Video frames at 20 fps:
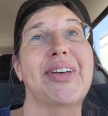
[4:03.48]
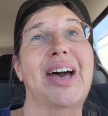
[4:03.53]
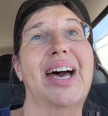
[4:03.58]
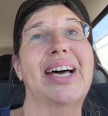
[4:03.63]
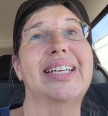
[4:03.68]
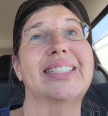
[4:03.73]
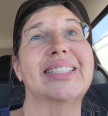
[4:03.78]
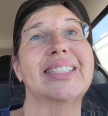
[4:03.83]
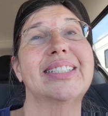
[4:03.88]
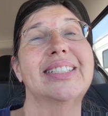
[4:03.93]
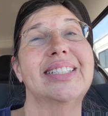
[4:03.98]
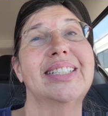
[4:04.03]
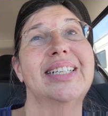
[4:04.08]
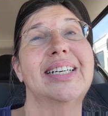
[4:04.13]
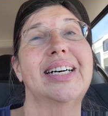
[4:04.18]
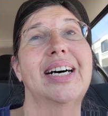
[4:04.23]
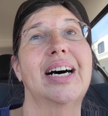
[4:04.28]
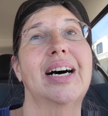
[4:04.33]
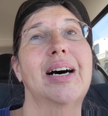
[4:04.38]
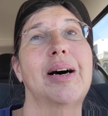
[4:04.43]
that
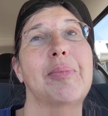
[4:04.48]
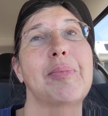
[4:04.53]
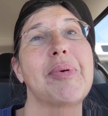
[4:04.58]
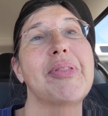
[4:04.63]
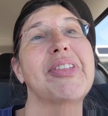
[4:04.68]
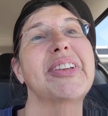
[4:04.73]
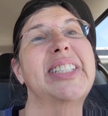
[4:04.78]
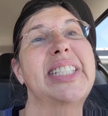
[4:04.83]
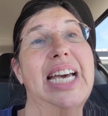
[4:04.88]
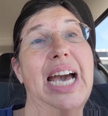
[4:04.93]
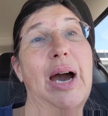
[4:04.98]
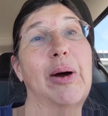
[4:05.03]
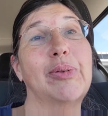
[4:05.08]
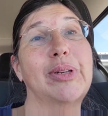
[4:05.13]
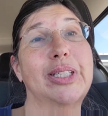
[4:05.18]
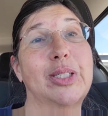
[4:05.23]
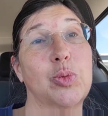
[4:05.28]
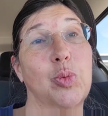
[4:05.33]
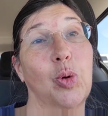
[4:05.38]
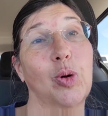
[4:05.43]
um, the
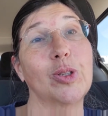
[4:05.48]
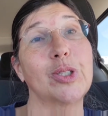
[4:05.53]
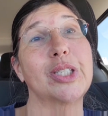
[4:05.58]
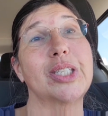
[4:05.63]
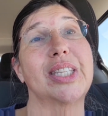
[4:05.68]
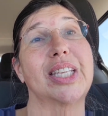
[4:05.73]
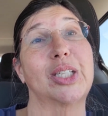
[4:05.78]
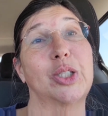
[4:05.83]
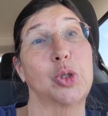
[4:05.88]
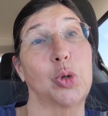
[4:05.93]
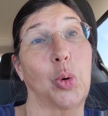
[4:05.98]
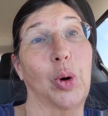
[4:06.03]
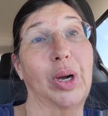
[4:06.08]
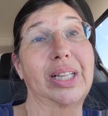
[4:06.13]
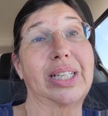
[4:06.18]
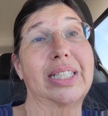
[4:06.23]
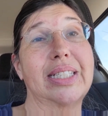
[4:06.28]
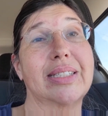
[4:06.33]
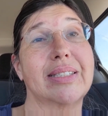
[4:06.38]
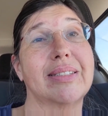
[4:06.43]
town is worse than
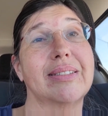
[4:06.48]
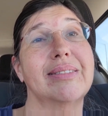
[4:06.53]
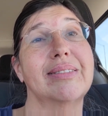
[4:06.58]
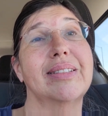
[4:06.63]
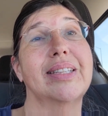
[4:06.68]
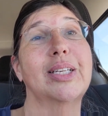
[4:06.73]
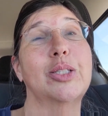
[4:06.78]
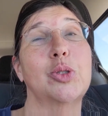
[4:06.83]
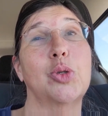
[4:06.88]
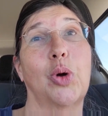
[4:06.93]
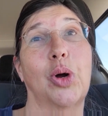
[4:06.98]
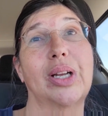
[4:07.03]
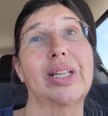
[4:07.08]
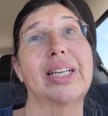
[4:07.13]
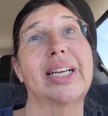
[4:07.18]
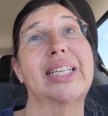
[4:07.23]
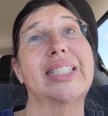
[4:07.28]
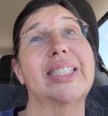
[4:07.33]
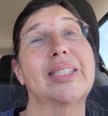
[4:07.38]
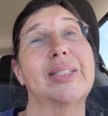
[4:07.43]
toilets. That
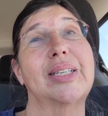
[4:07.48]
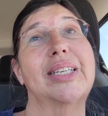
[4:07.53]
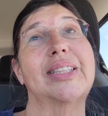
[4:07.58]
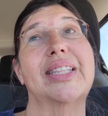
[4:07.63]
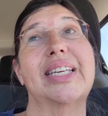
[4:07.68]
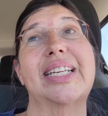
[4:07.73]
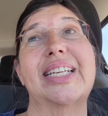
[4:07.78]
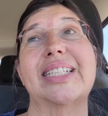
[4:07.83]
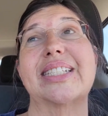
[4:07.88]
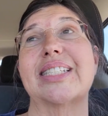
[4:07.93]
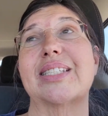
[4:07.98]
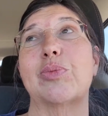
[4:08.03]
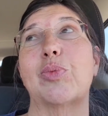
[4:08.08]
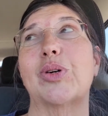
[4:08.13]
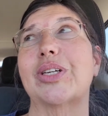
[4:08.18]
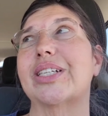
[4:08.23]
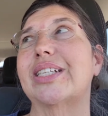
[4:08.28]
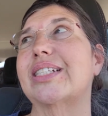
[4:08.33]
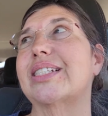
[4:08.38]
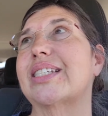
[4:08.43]
toilet it's that it's
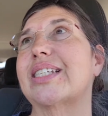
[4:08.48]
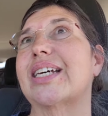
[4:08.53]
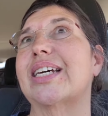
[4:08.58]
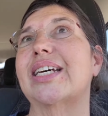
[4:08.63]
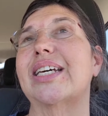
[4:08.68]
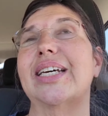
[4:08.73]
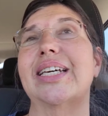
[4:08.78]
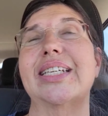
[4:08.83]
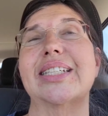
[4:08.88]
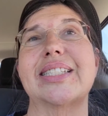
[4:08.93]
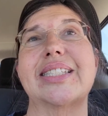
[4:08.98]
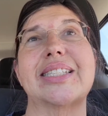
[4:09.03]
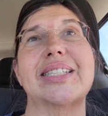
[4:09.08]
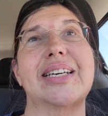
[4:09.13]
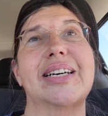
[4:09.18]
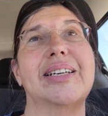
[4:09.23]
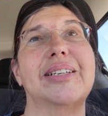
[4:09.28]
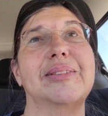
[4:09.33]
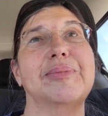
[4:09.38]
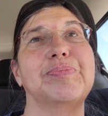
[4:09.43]
what did he say? It's
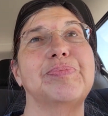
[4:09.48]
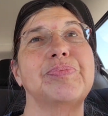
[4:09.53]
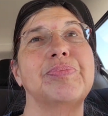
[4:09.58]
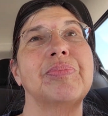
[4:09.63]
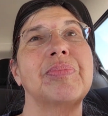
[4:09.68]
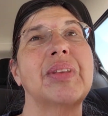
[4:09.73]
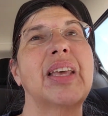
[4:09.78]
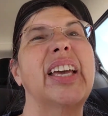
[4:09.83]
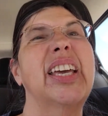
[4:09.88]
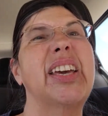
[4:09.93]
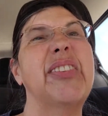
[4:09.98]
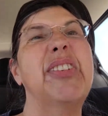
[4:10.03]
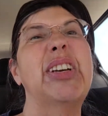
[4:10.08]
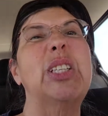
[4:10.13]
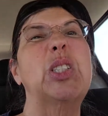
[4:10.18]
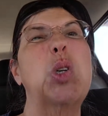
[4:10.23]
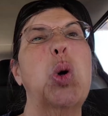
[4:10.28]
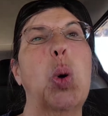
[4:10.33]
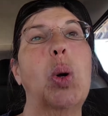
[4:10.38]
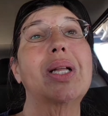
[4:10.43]
um,
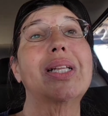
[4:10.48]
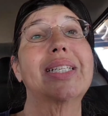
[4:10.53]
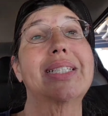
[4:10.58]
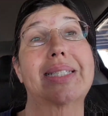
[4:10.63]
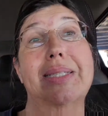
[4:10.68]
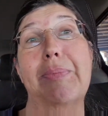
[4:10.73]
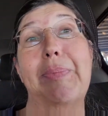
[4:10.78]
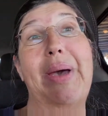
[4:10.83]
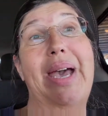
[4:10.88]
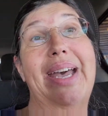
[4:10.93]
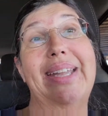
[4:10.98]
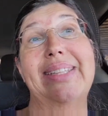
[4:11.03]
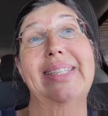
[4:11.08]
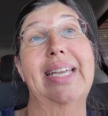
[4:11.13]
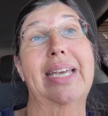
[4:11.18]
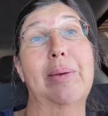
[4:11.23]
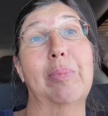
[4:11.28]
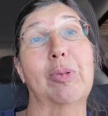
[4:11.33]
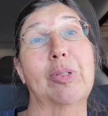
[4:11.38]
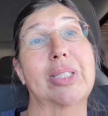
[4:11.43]
giving toilets a bad
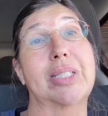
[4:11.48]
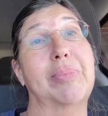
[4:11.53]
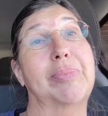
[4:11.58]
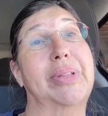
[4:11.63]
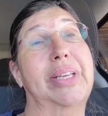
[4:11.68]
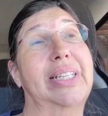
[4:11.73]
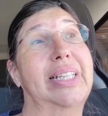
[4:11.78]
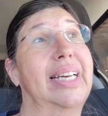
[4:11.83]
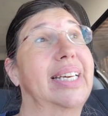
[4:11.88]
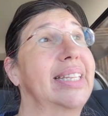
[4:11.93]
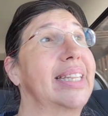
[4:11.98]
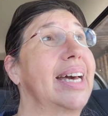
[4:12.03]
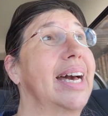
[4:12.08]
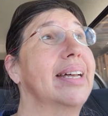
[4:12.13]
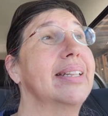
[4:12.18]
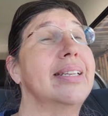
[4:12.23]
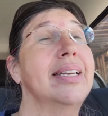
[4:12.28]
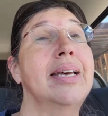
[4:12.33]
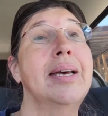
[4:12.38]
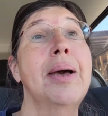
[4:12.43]
name or something like
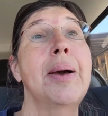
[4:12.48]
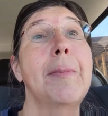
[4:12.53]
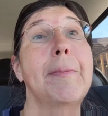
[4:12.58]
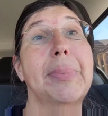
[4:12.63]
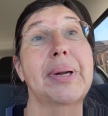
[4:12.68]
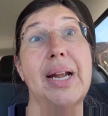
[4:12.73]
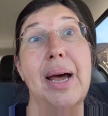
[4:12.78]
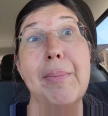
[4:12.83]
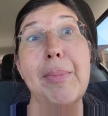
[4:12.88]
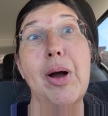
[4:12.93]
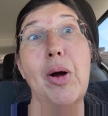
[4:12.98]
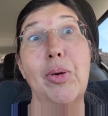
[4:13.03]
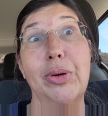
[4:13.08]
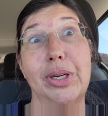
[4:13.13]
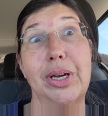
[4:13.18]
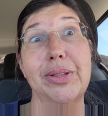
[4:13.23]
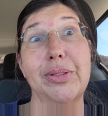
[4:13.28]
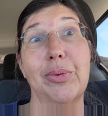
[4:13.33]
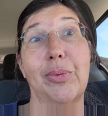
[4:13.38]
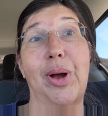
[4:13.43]
that. But I'm going
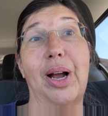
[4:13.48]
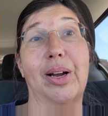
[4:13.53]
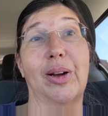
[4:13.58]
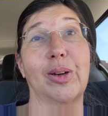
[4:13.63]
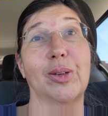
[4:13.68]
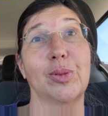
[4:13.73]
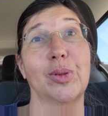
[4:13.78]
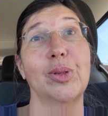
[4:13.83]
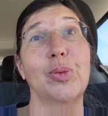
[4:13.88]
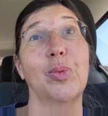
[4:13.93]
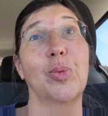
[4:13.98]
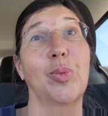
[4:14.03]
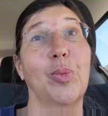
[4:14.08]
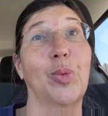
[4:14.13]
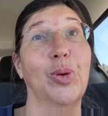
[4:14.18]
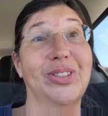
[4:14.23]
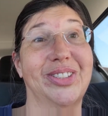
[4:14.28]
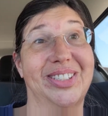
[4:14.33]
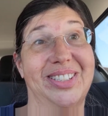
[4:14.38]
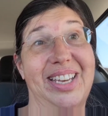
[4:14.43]
on the record
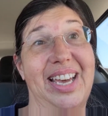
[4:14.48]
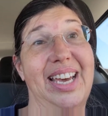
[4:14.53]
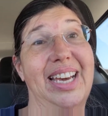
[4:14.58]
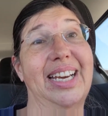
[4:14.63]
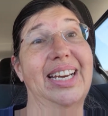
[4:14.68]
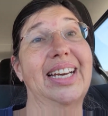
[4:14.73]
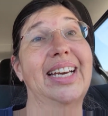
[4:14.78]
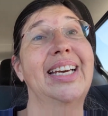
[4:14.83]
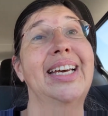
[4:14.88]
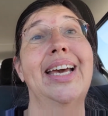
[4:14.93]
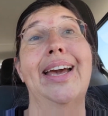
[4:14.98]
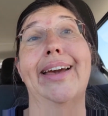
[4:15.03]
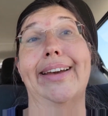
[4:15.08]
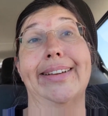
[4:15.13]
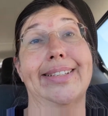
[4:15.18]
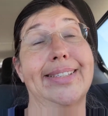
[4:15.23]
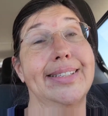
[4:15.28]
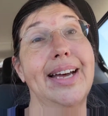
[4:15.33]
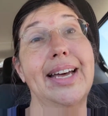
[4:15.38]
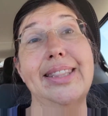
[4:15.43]
with saying
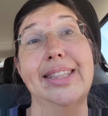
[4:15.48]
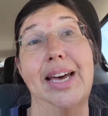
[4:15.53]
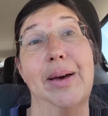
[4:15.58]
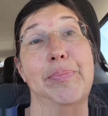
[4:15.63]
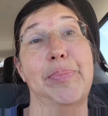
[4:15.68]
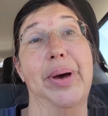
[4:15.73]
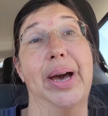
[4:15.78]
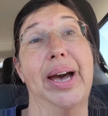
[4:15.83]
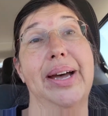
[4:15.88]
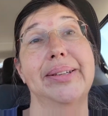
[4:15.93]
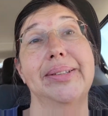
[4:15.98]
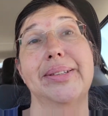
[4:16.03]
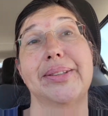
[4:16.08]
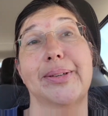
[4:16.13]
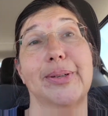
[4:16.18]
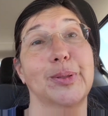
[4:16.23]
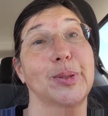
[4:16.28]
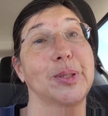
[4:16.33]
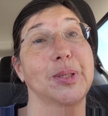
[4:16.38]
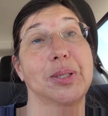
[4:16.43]
it's not that bad.
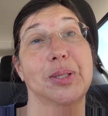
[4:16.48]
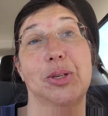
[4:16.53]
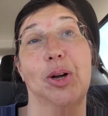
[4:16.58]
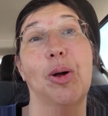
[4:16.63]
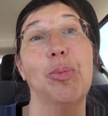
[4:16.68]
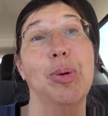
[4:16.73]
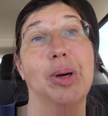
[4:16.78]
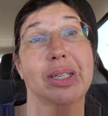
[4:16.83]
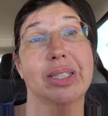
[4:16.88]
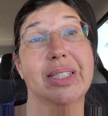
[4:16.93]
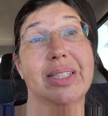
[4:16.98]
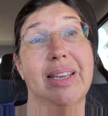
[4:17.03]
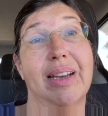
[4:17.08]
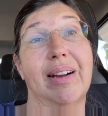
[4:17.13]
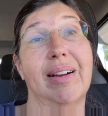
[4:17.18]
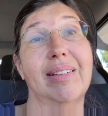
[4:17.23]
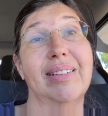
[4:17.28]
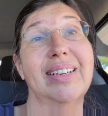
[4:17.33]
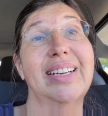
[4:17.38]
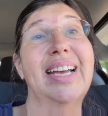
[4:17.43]
There's a Starbucks
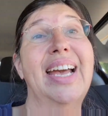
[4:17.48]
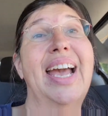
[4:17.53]
there,